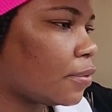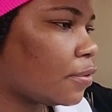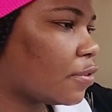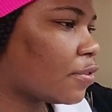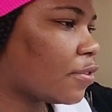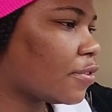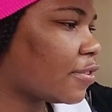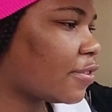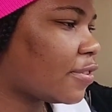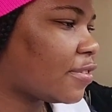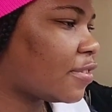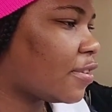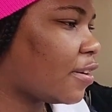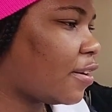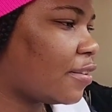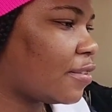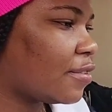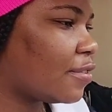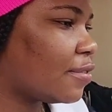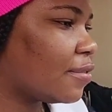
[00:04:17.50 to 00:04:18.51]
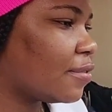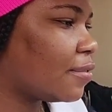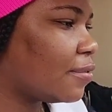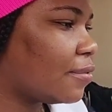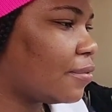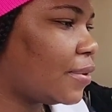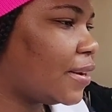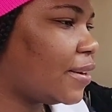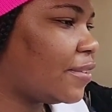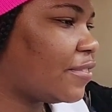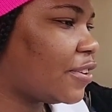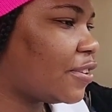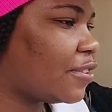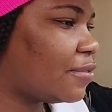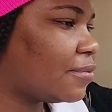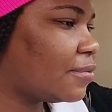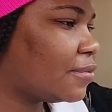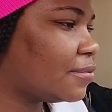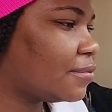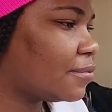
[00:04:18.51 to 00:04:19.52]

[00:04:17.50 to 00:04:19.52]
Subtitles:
just want to start whenever.